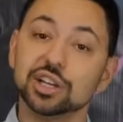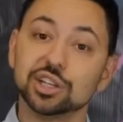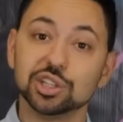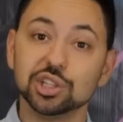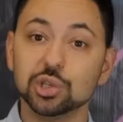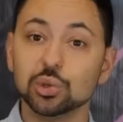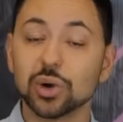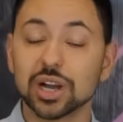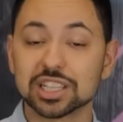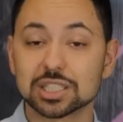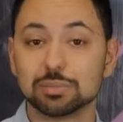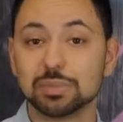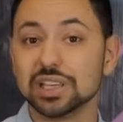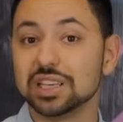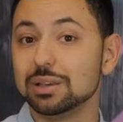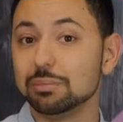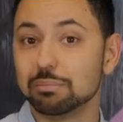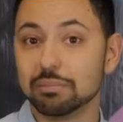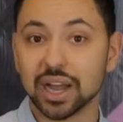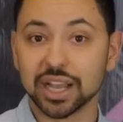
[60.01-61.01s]

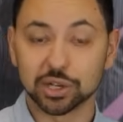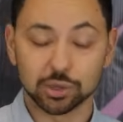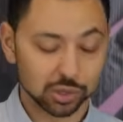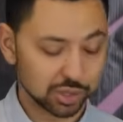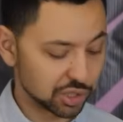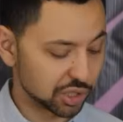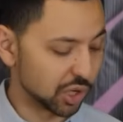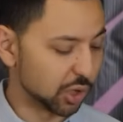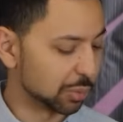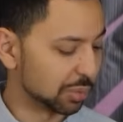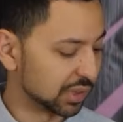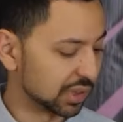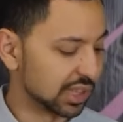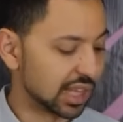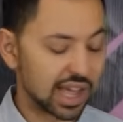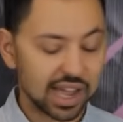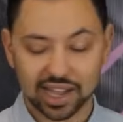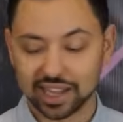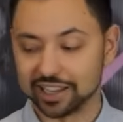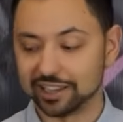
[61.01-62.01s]
USB Microscope
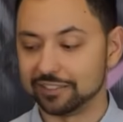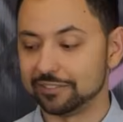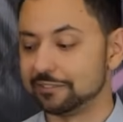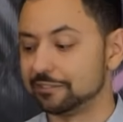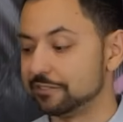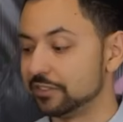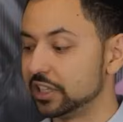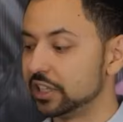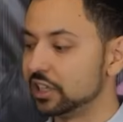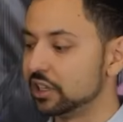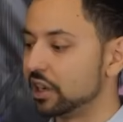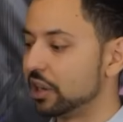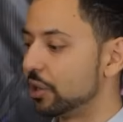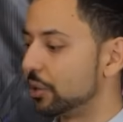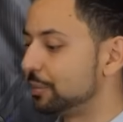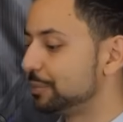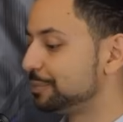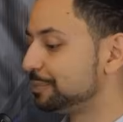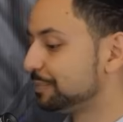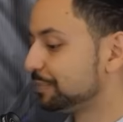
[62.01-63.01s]
live video.